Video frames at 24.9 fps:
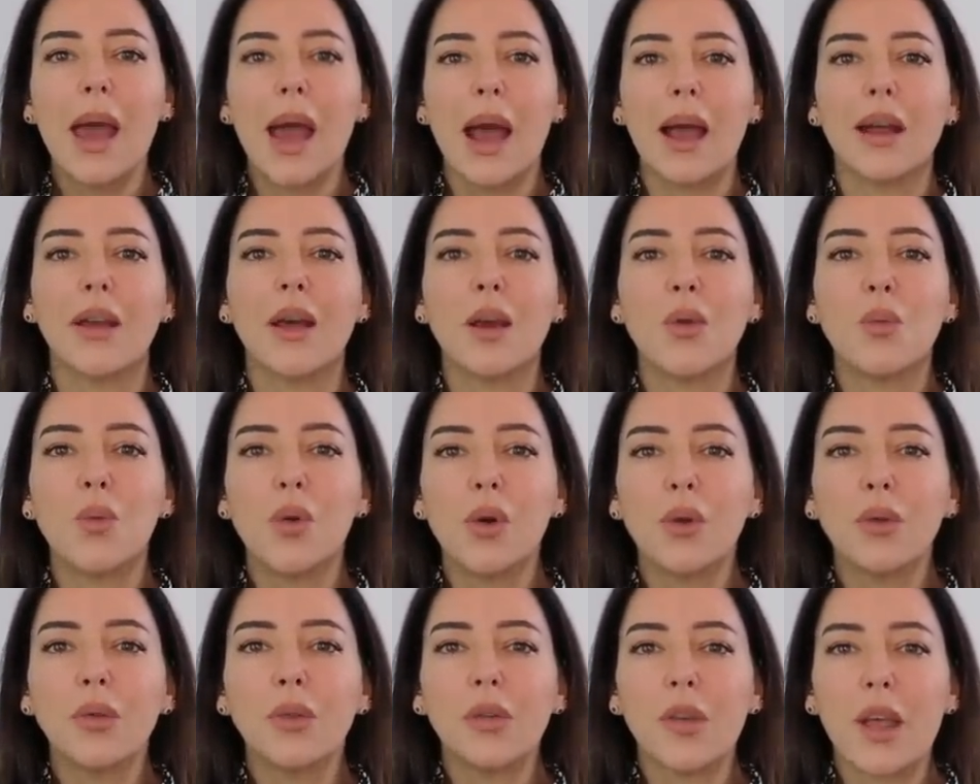And I
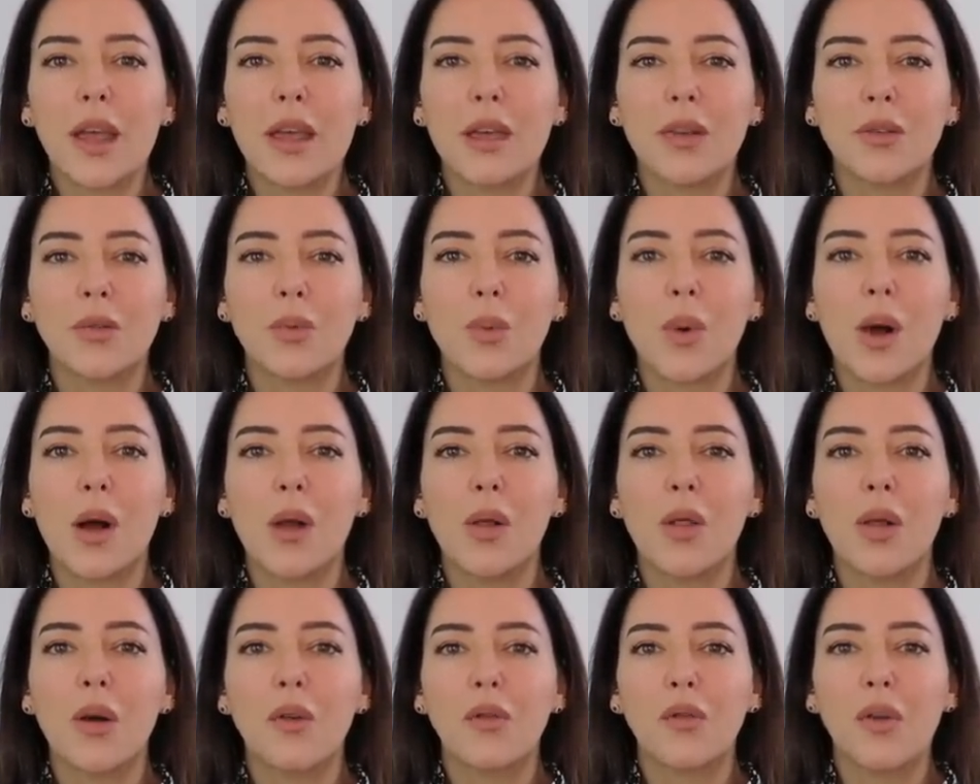will say as well
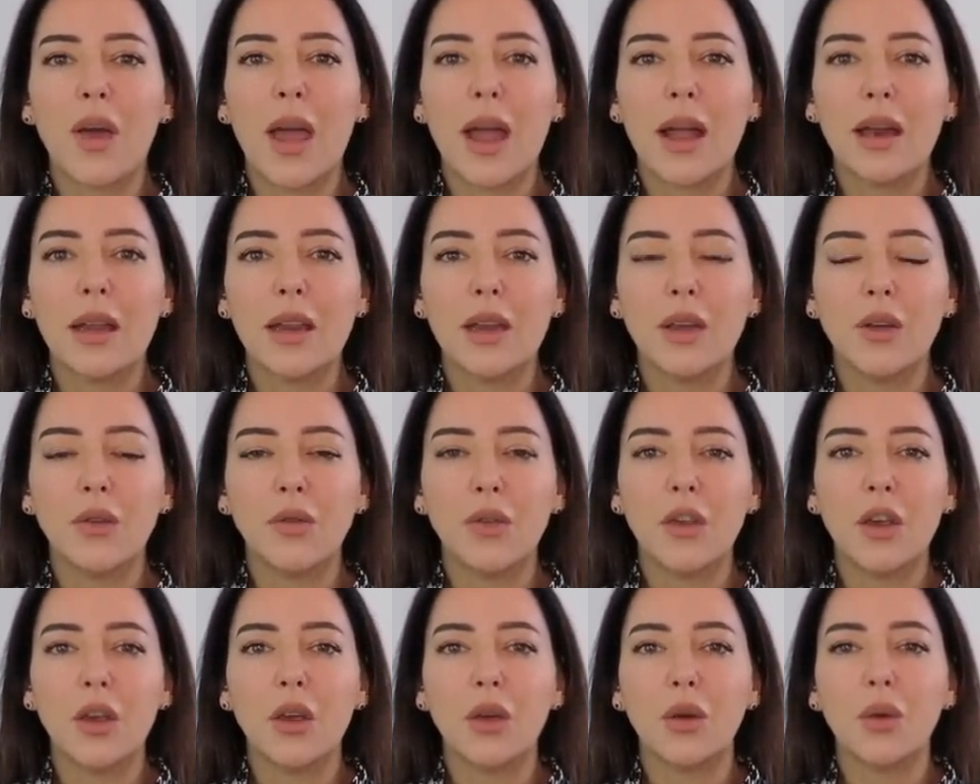that for any of
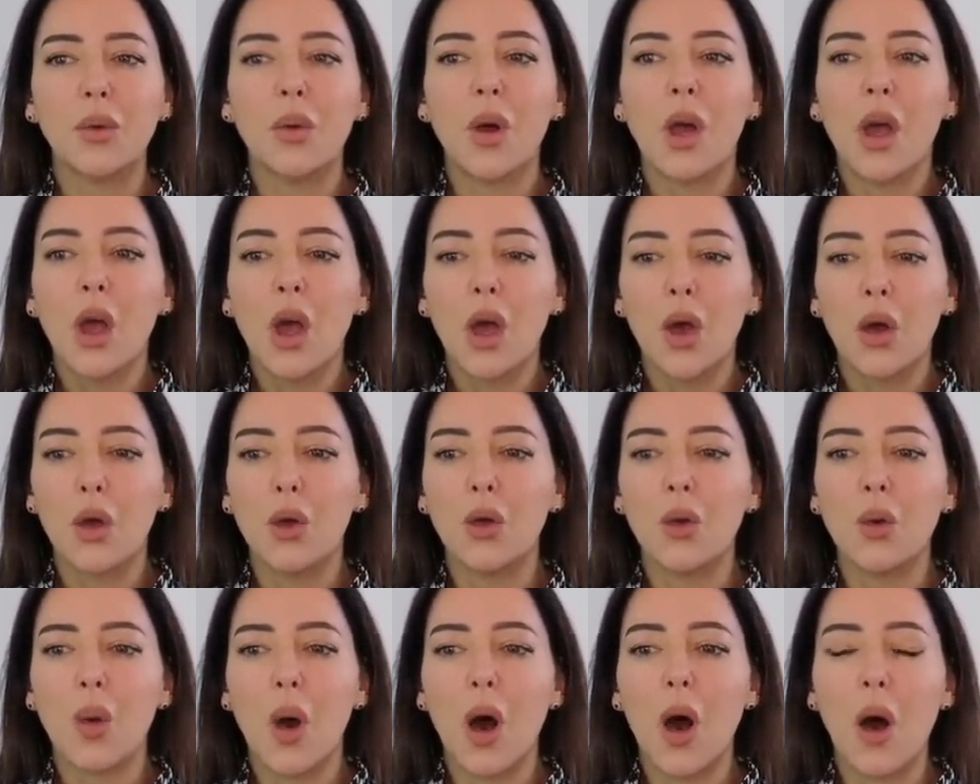you
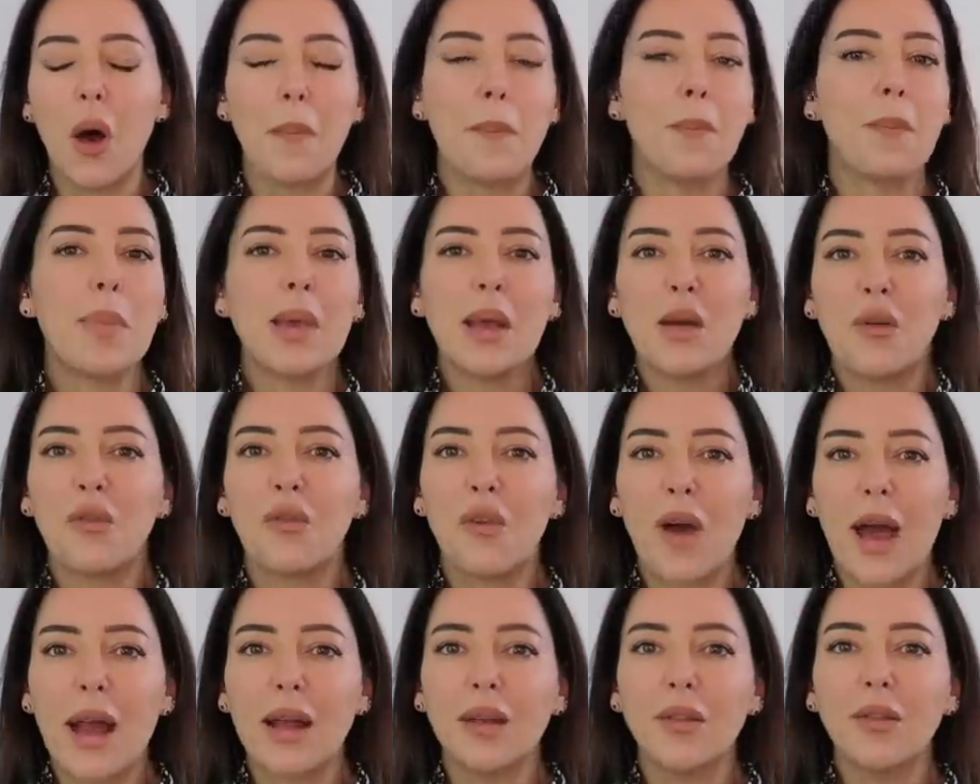who are big
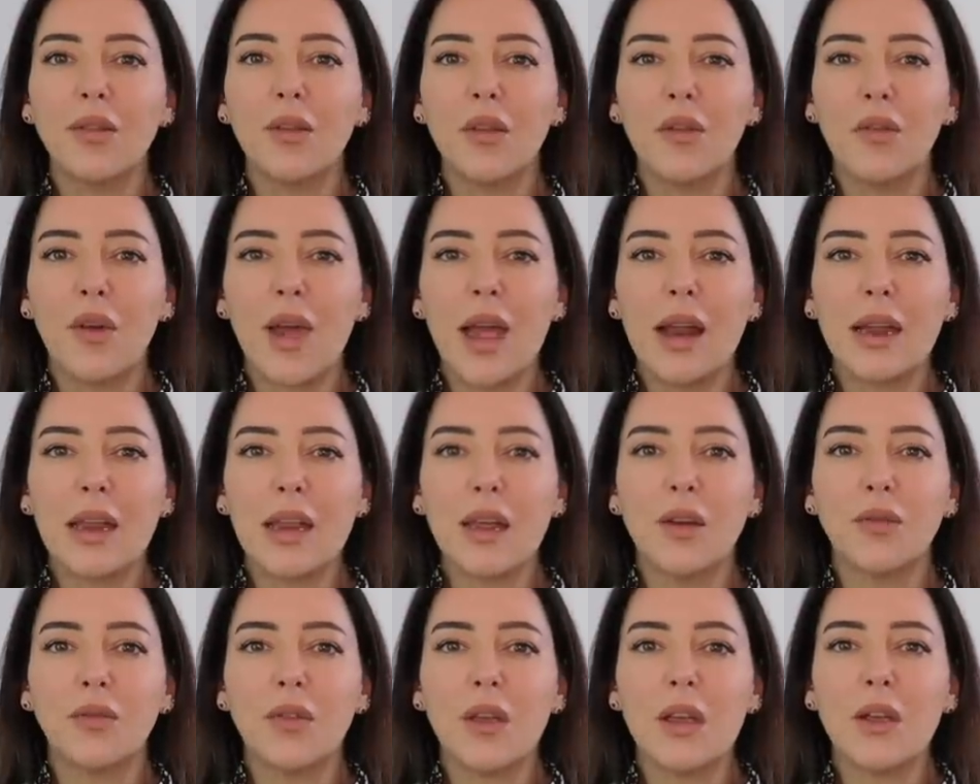fans of
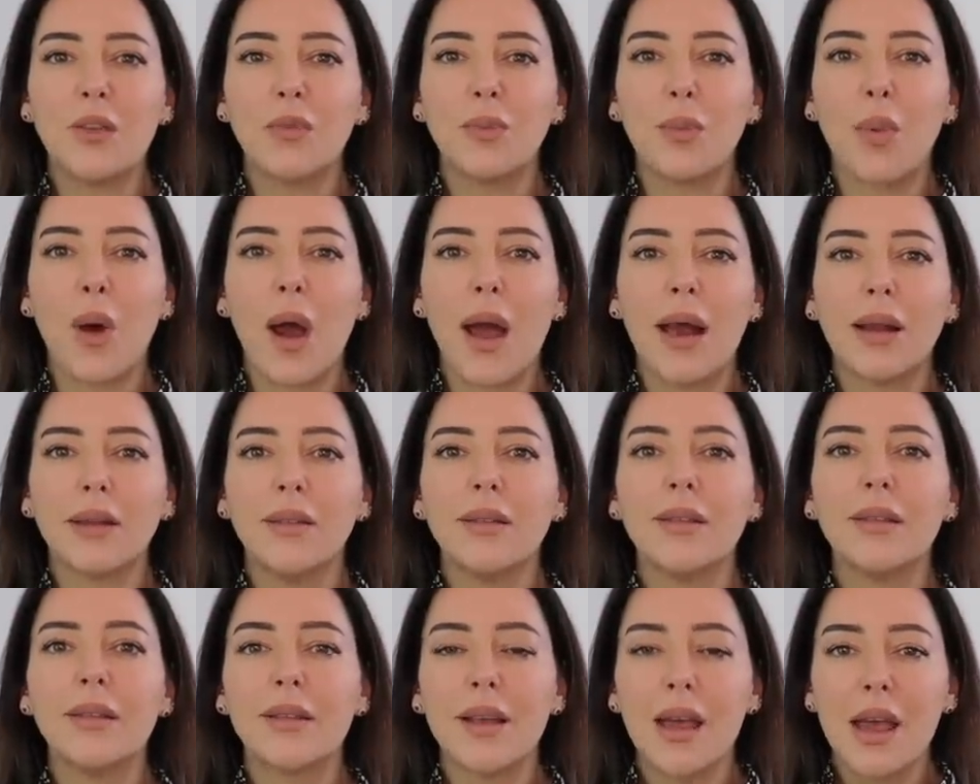any of these
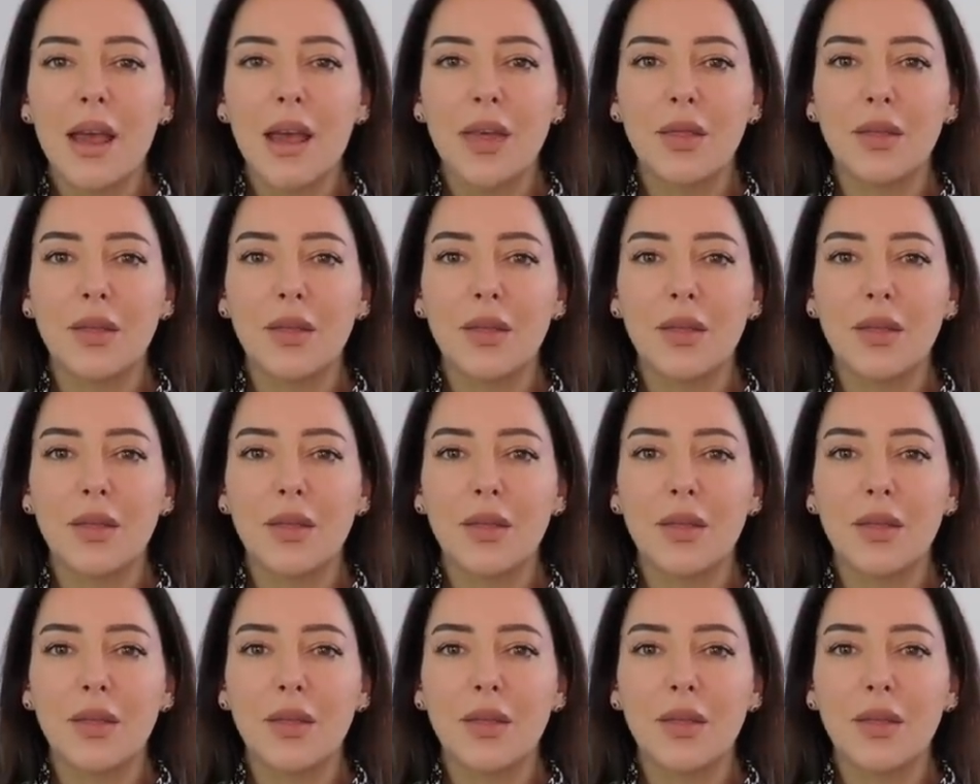brands,